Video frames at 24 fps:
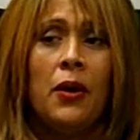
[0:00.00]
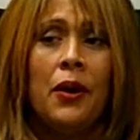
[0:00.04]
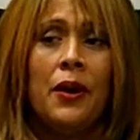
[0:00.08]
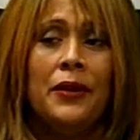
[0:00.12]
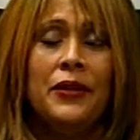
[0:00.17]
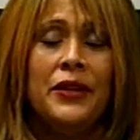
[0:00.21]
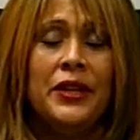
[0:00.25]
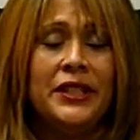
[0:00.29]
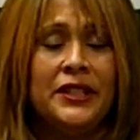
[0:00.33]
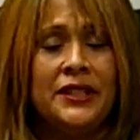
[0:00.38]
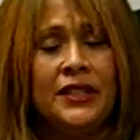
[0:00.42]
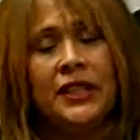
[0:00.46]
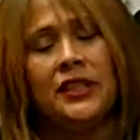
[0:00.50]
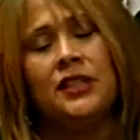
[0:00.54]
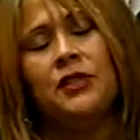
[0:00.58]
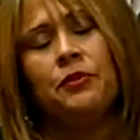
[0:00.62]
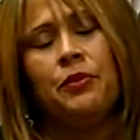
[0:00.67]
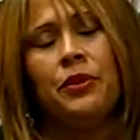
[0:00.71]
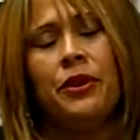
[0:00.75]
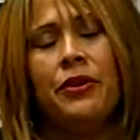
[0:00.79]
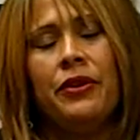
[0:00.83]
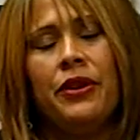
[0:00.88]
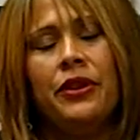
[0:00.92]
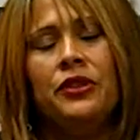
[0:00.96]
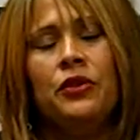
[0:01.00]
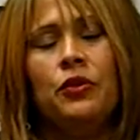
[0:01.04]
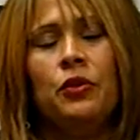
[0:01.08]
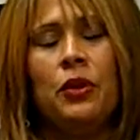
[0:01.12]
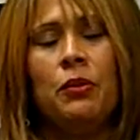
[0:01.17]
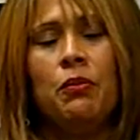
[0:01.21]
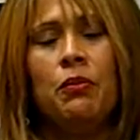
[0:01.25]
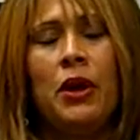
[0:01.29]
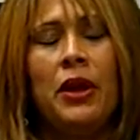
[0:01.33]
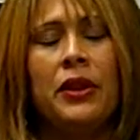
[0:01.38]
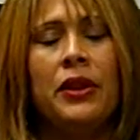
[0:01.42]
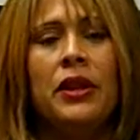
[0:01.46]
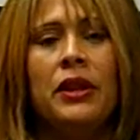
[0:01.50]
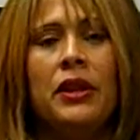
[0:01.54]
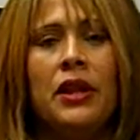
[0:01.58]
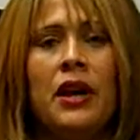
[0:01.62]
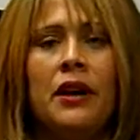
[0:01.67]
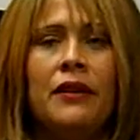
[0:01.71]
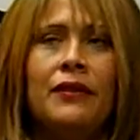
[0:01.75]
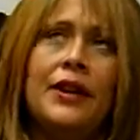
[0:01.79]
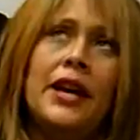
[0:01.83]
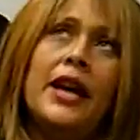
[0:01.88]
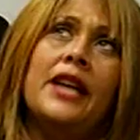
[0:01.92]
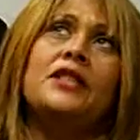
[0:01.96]
This experience with Mother
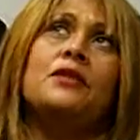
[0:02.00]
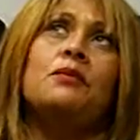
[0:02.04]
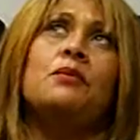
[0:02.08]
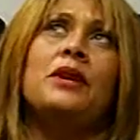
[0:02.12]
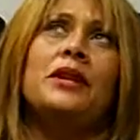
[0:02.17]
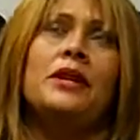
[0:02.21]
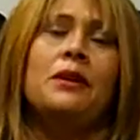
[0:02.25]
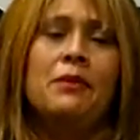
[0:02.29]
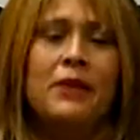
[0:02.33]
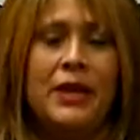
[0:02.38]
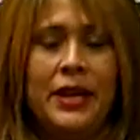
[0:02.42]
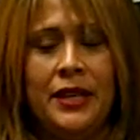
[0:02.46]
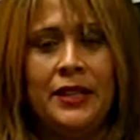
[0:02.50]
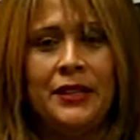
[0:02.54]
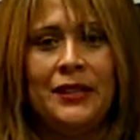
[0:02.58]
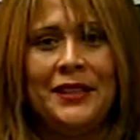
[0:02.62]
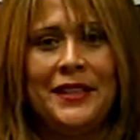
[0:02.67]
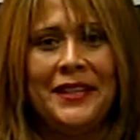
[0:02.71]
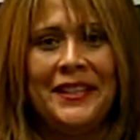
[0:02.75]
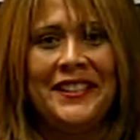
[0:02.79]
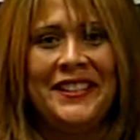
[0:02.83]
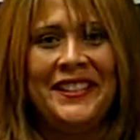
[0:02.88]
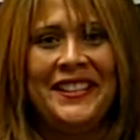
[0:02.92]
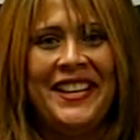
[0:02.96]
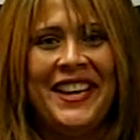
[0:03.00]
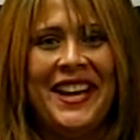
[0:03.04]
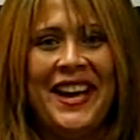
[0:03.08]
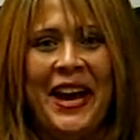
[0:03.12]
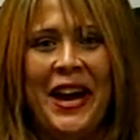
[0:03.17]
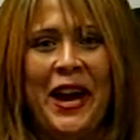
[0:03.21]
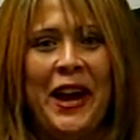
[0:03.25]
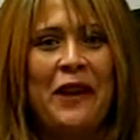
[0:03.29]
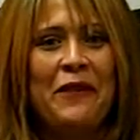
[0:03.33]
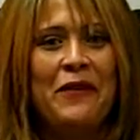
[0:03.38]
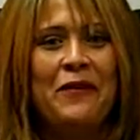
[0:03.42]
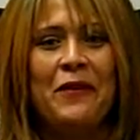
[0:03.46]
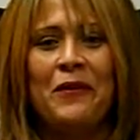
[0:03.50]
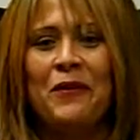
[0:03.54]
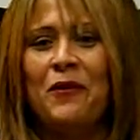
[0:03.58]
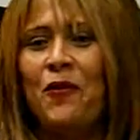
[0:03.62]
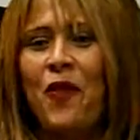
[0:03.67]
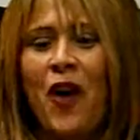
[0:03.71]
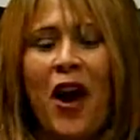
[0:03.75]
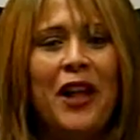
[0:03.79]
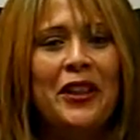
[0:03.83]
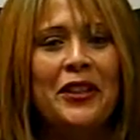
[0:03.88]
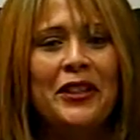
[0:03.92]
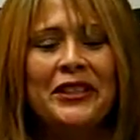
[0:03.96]
Love has been amazing. I have
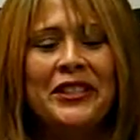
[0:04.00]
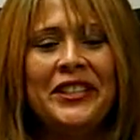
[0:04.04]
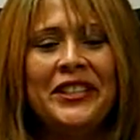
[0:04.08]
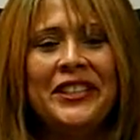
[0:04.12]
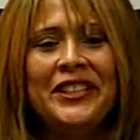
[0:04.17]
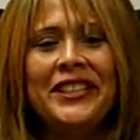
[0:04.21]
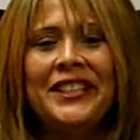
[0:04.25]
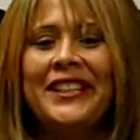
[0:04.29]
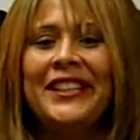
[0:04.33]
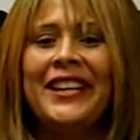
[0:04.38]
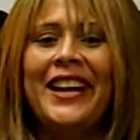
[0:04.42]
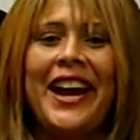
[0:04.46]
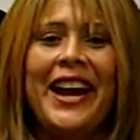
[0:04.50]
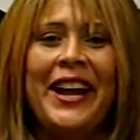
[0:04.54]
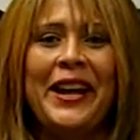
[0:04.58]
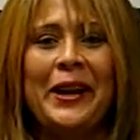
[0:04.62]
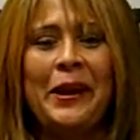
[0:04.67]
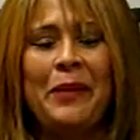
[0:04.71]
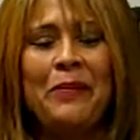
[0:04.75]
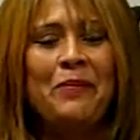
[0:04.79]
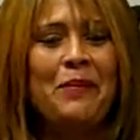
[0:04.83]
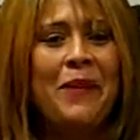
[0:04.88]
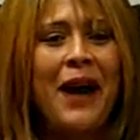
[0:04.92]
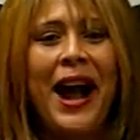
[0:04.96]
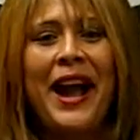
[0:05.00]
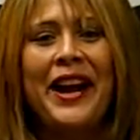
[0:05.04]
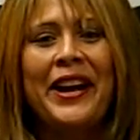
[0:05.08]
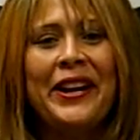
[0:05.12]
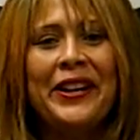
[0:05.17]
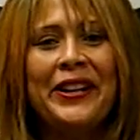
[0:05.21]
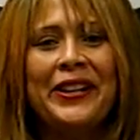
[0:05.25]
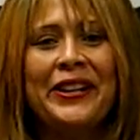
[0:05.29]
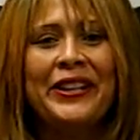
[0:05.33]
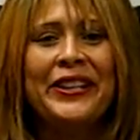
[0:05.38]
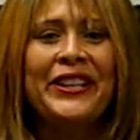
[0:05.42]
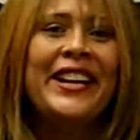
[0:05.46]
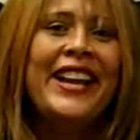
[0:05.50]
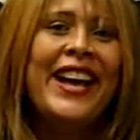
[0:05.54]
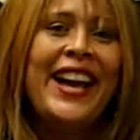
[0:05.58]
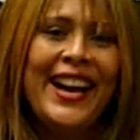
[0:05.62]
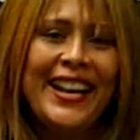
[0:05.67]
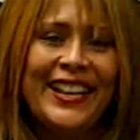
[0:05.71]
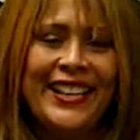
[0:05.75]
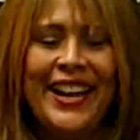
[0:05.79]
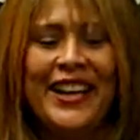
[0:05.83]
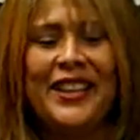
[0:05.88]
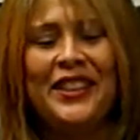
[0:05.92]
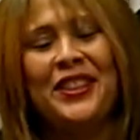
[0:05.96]
followed her, I admire her,
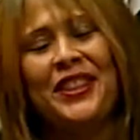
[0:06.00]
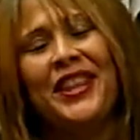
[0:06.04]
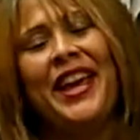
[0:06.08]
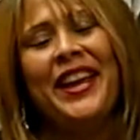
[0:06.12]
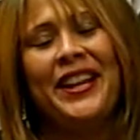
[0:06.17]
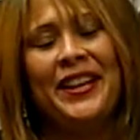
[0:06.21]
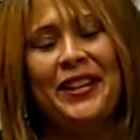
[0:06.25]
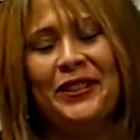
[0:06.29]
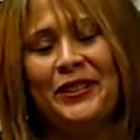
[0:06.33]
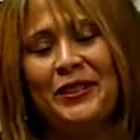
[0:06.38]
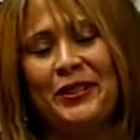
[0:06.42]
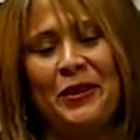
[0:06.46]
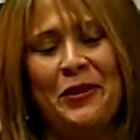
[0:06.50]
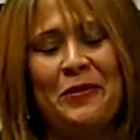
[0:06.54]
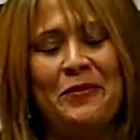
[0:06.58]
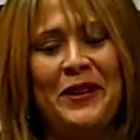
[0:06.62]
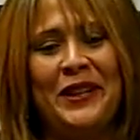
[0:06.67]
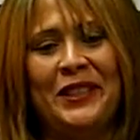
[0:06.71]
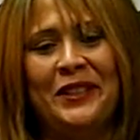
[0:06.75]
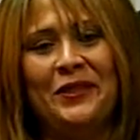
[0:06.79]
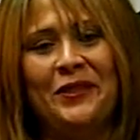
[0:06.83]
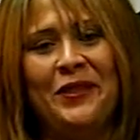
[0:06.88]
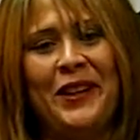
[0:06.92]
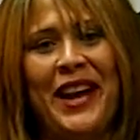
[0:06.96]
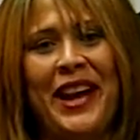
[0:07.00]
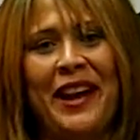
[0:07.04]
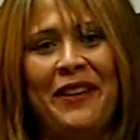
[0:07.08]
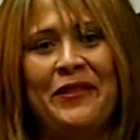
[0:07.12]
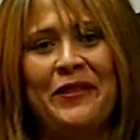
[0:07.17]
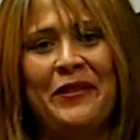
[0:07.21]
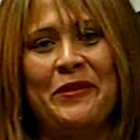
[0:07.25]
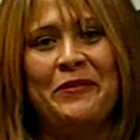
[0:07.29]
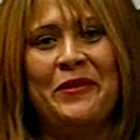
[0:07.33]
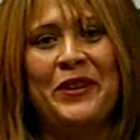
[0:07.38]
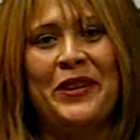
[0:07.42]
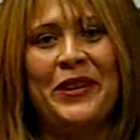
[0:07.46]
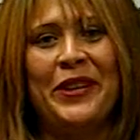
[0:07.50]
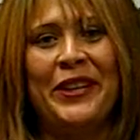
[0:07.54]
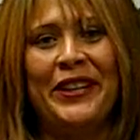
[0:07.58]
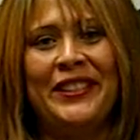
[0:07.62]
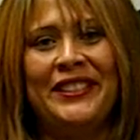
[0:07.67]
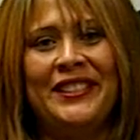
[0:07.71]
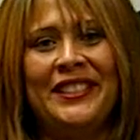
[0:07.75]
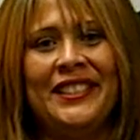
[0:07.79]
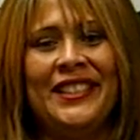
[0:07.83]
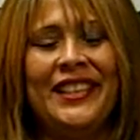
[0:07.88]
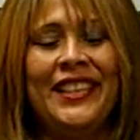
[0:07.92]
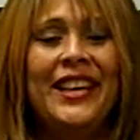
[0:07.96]
and I thank her so much for having me on
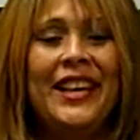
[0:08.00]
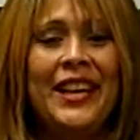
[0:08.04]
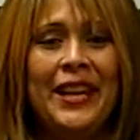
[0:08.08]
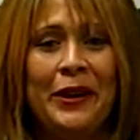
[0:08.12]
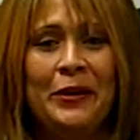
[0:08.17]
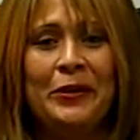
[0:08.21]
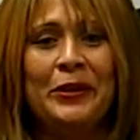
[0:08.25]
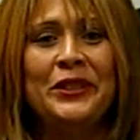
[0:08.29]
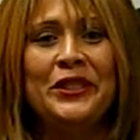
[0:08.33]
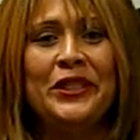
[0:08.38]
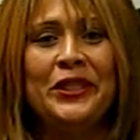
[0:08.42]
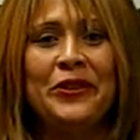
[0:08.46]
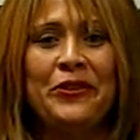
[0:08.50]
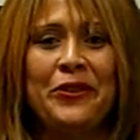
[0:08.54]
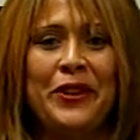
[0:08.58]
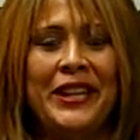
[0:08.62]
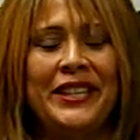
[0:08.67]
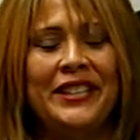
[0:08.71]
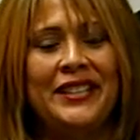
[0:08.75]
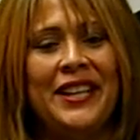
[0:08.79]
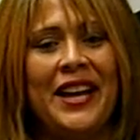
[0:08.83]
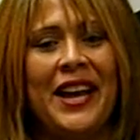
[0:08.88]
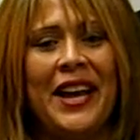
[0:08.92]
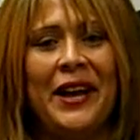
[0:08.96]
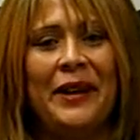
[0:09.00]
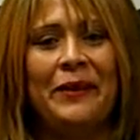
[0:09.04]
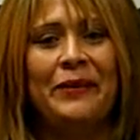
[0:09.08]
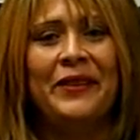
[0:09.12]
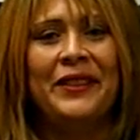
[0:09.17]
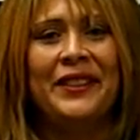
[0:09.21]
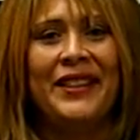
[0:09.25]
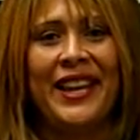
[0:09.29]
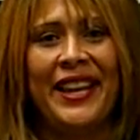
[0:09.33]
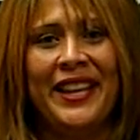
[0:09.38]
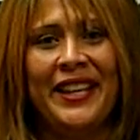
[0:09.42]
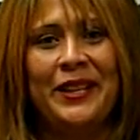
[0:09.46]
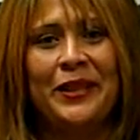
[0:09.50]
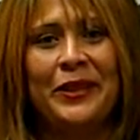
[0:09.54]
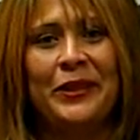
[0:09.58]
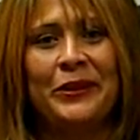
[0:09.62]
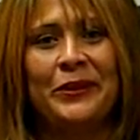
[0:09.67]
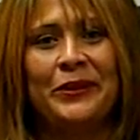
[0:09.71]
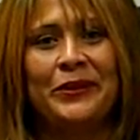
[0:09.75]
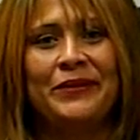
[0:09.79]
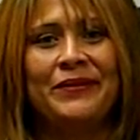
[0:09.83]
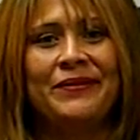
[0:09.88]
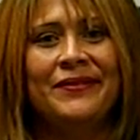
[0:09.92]
today. It was a great time. Thank you.